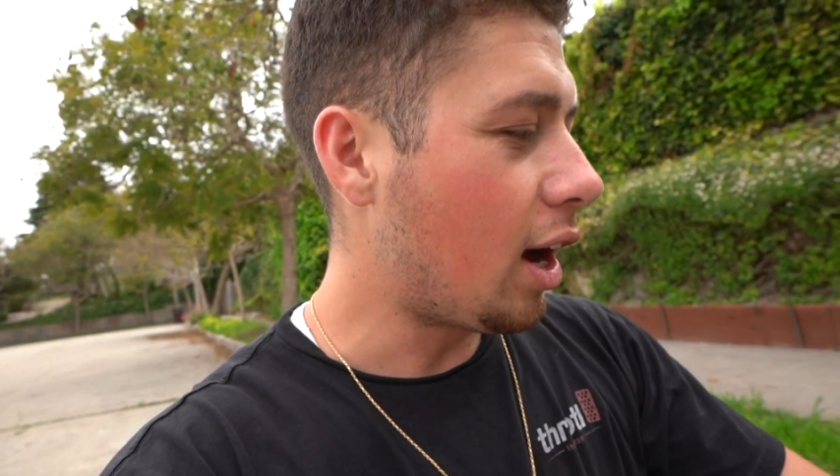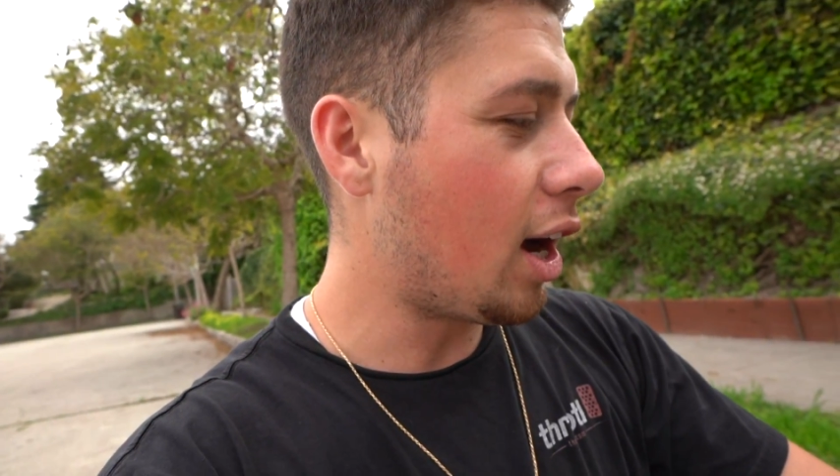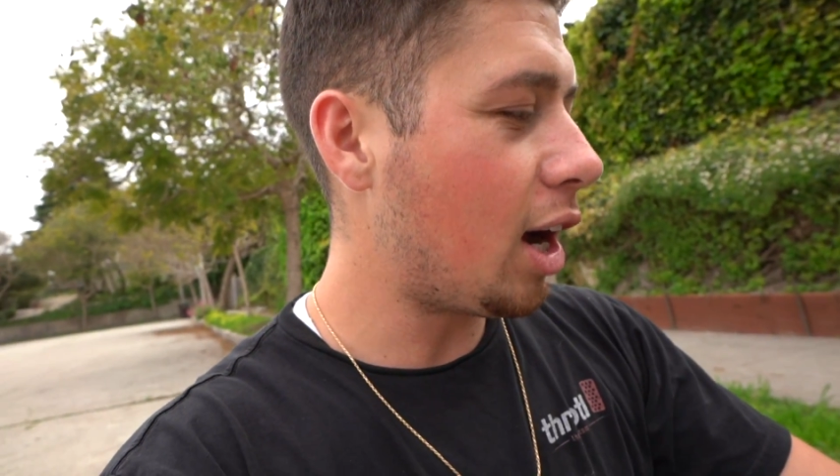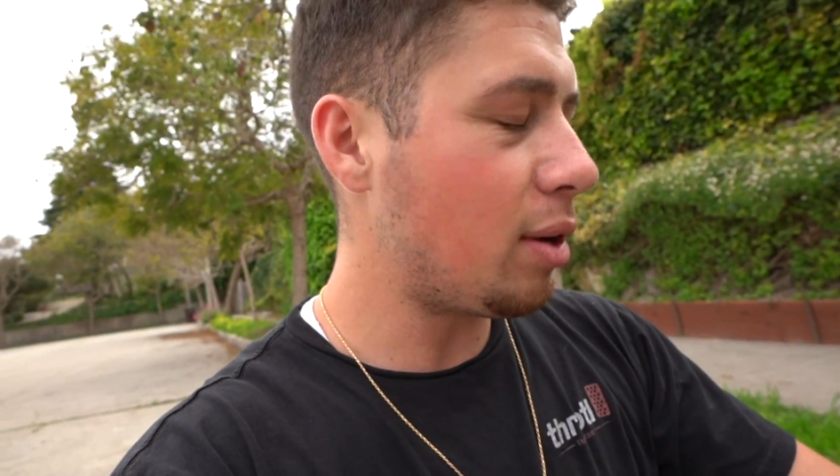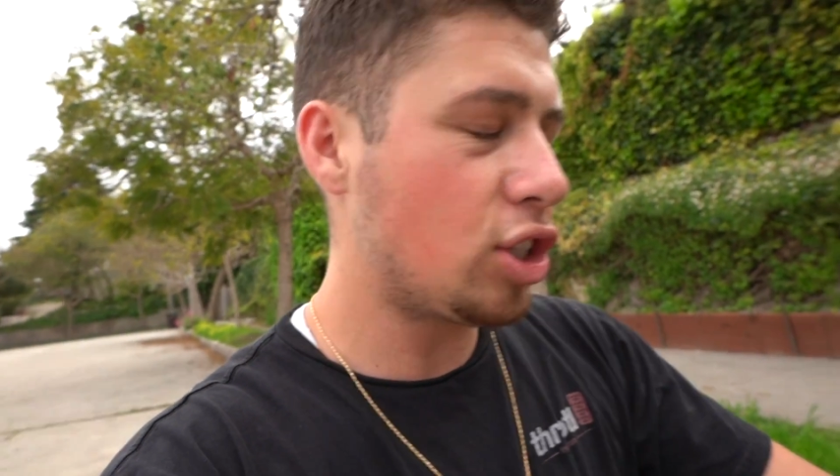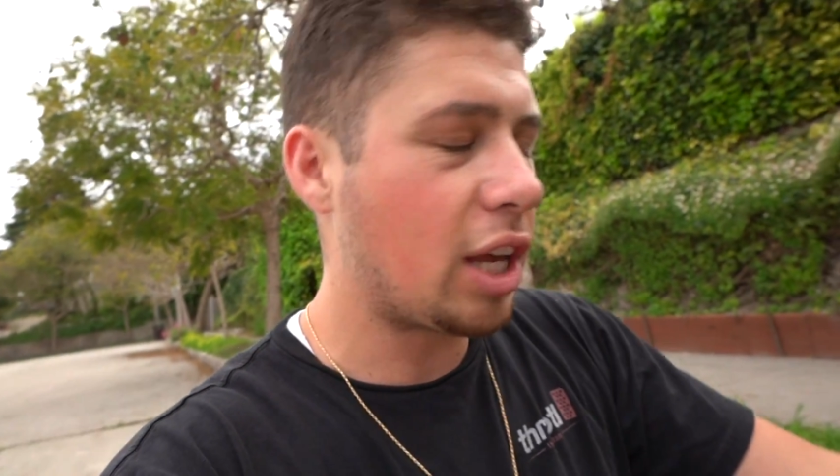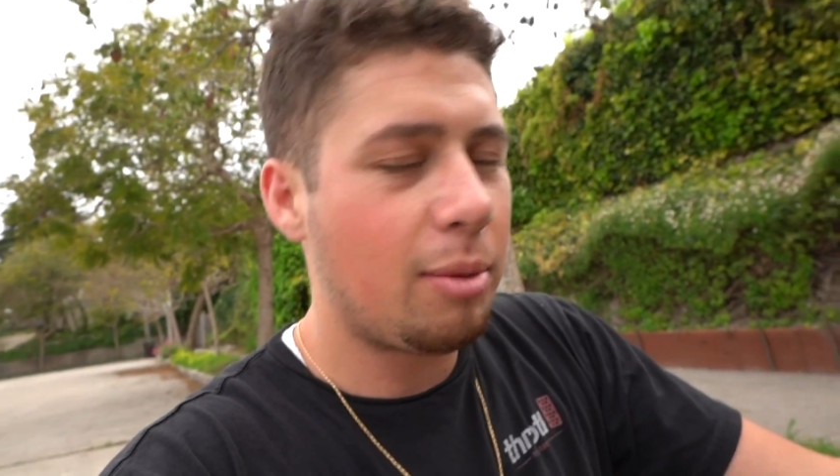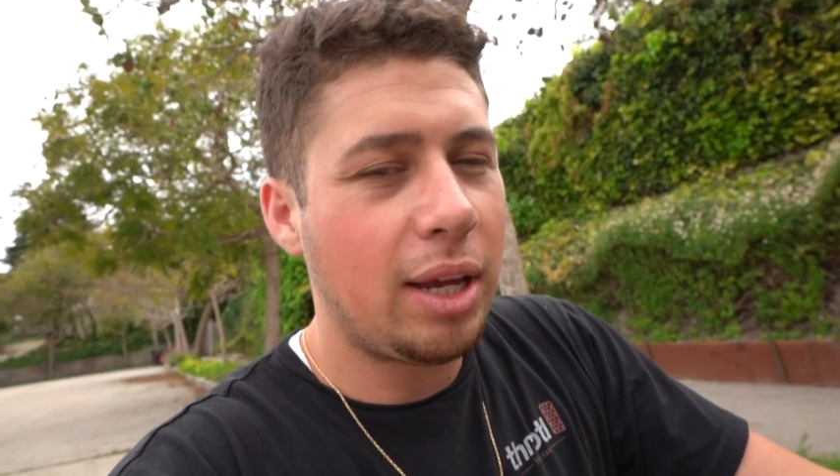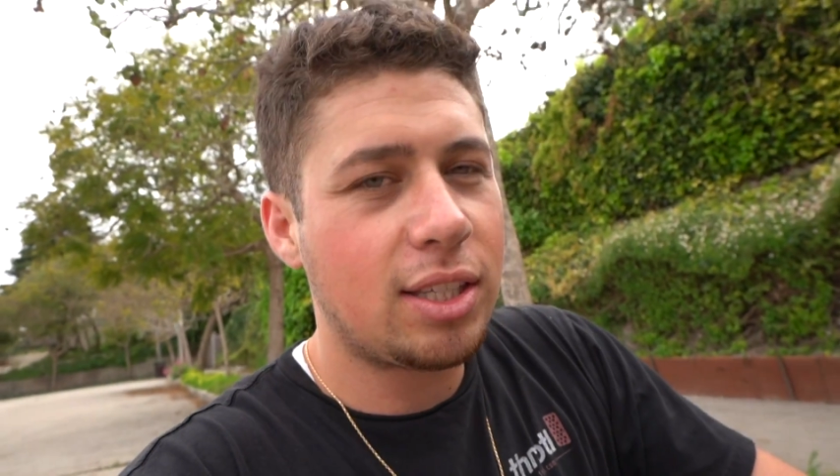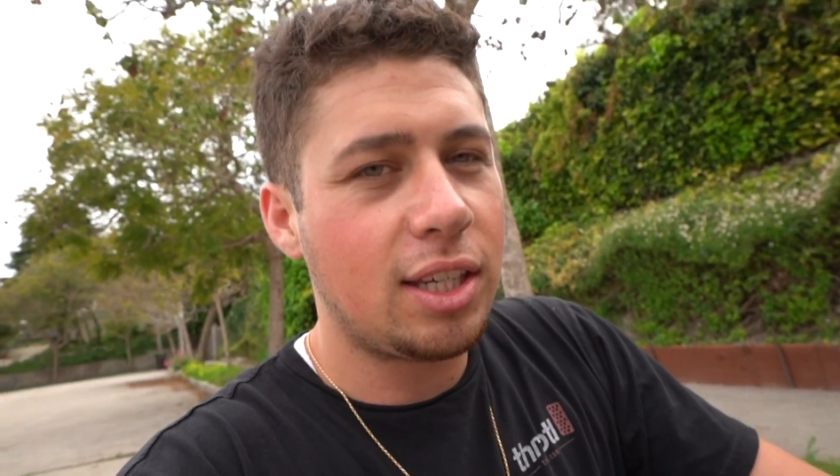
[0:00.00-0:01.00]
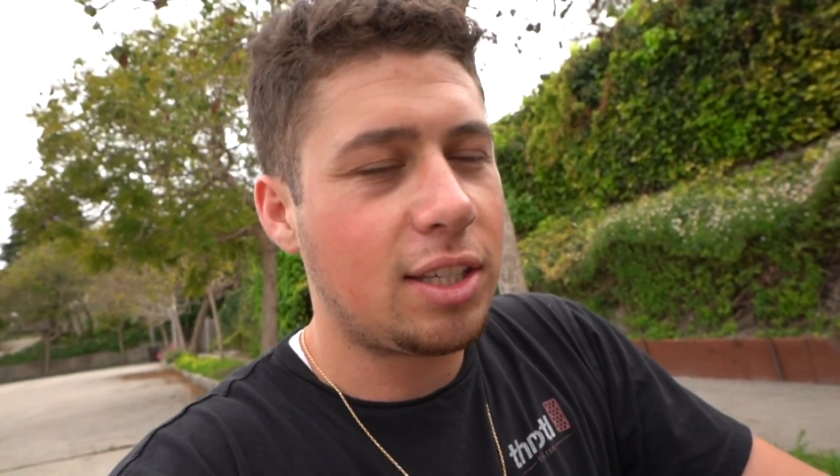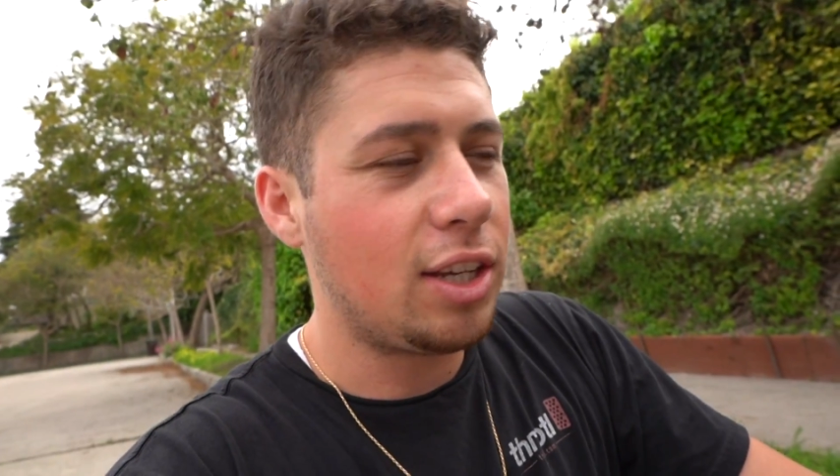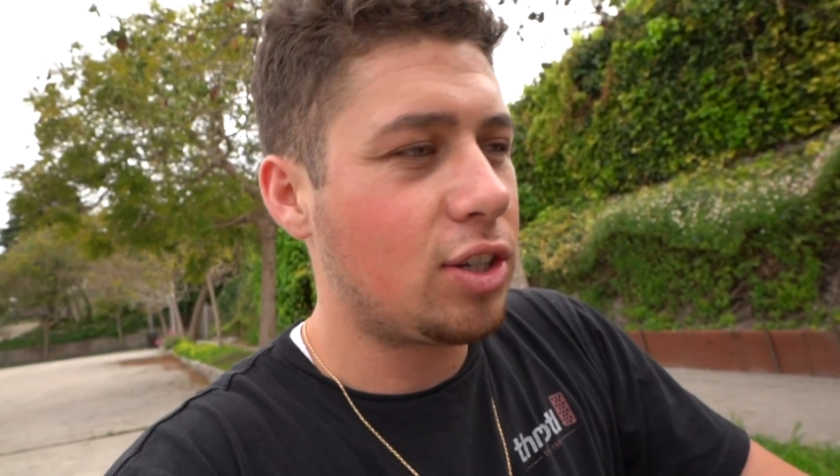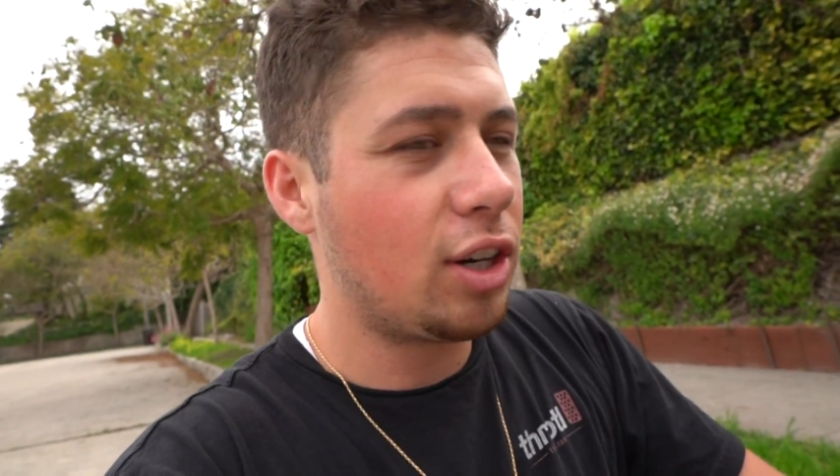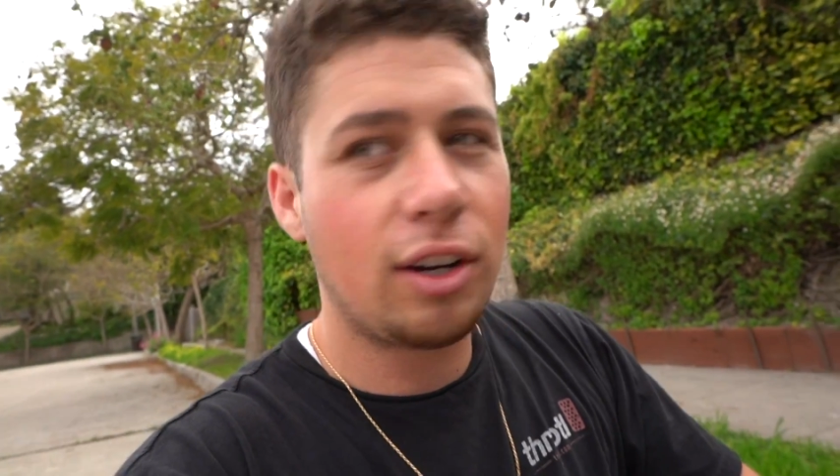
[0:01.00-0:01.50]
It just kind of makes things
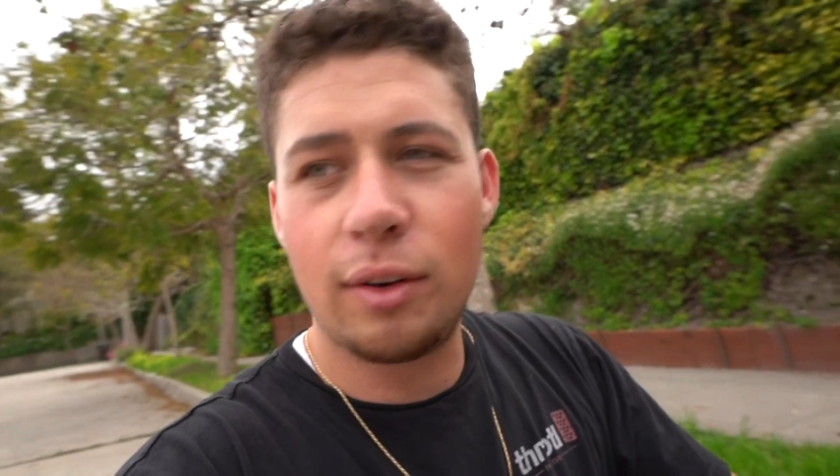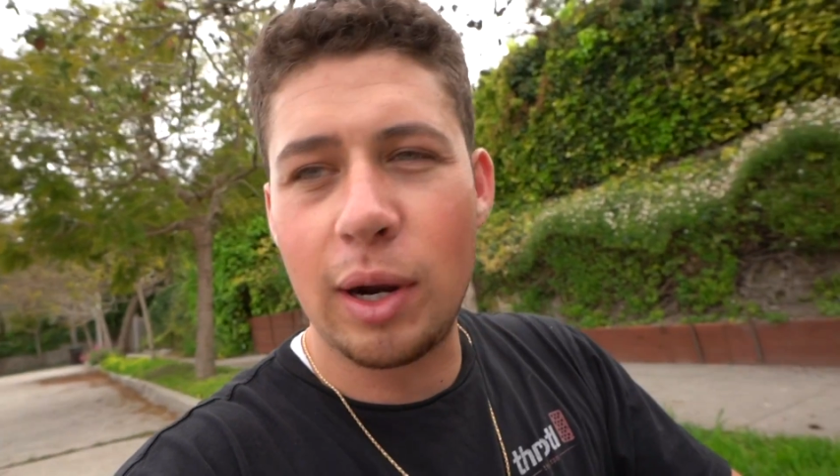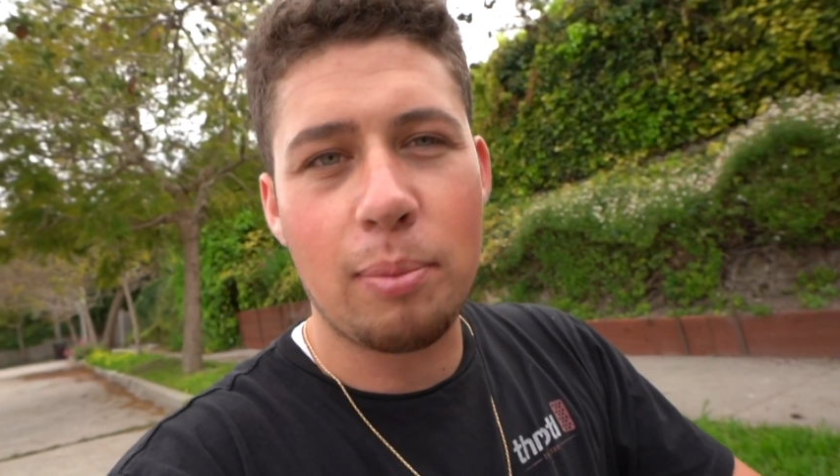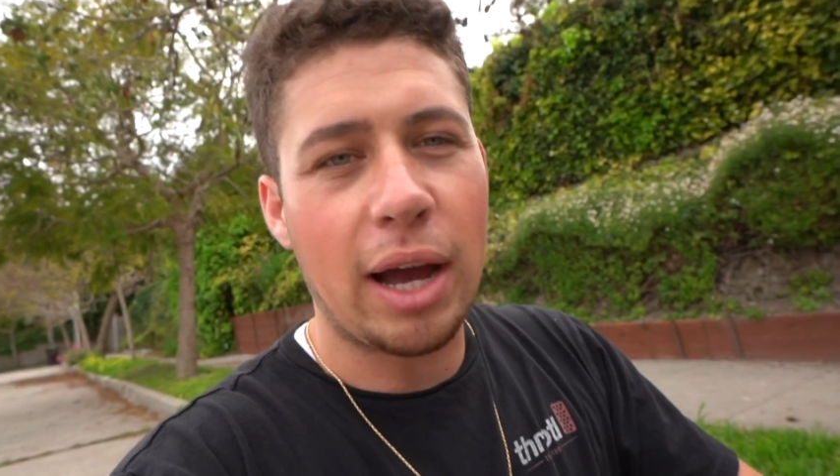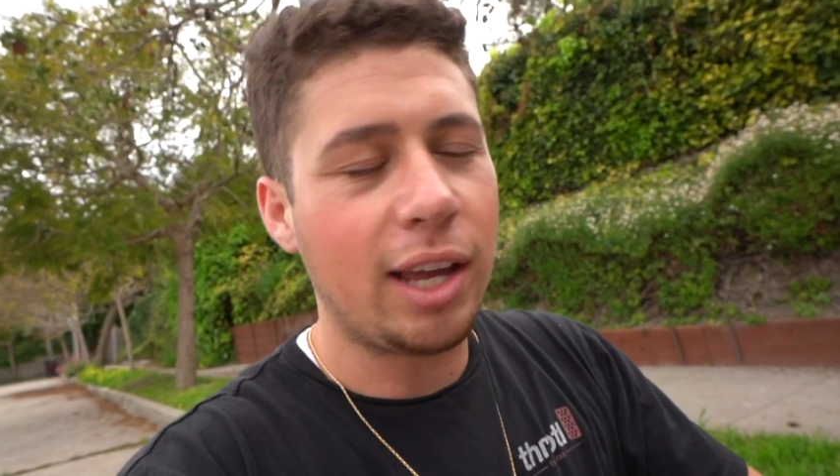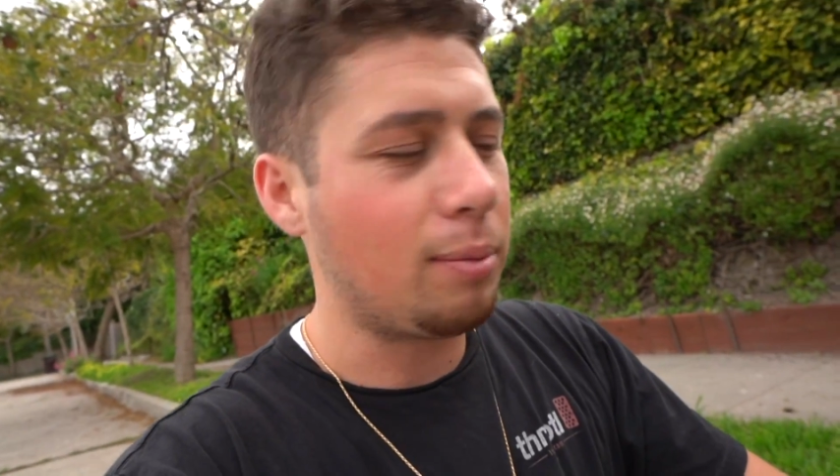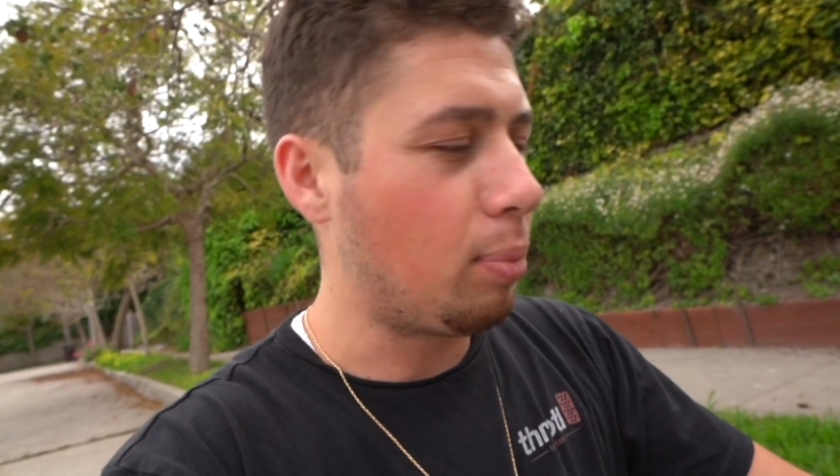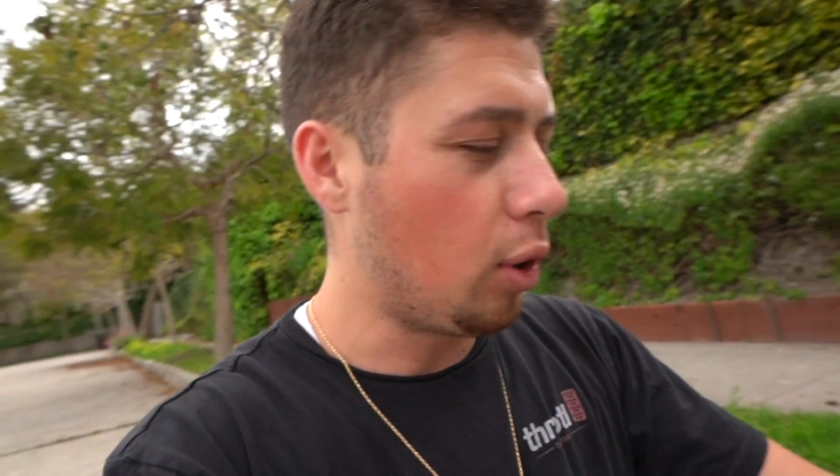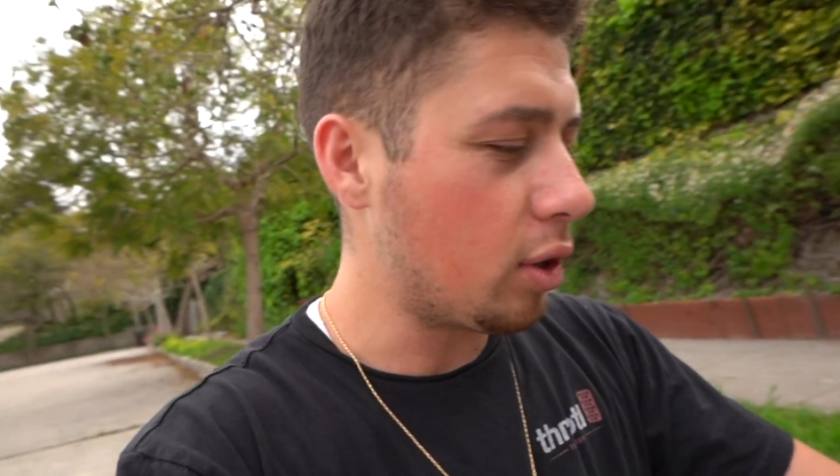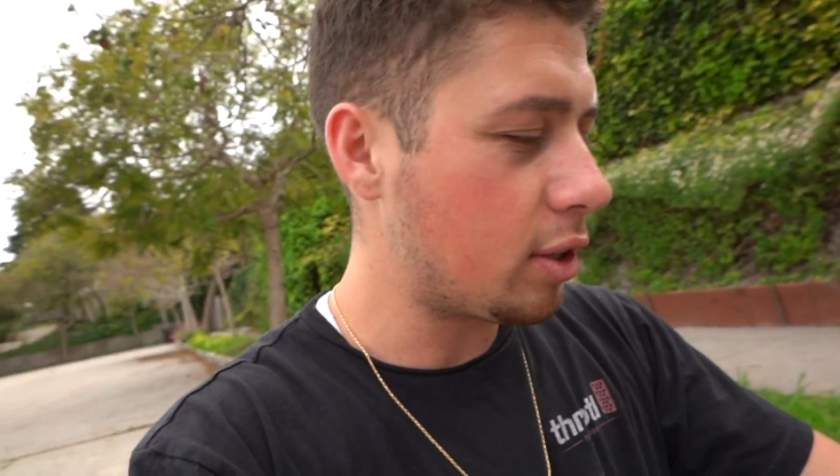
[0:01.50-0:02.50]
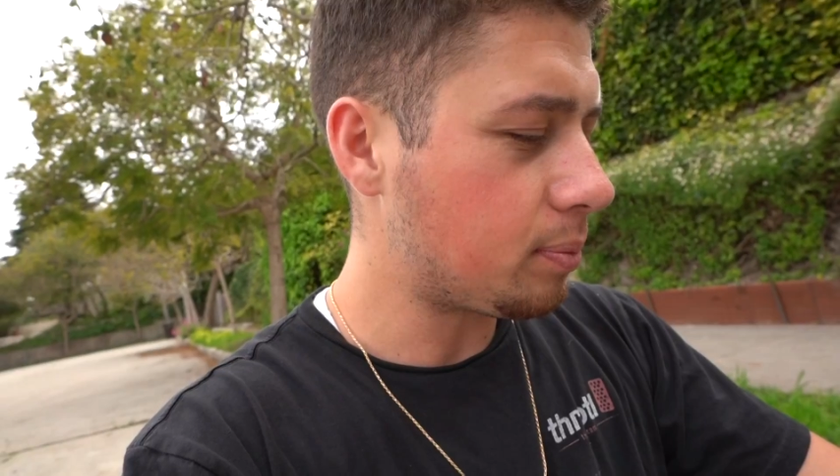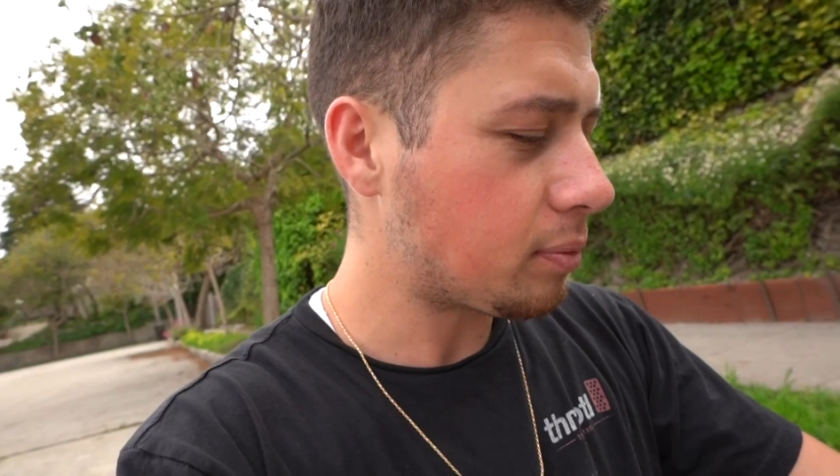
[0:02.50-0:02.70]
easier when I buy it in bulk.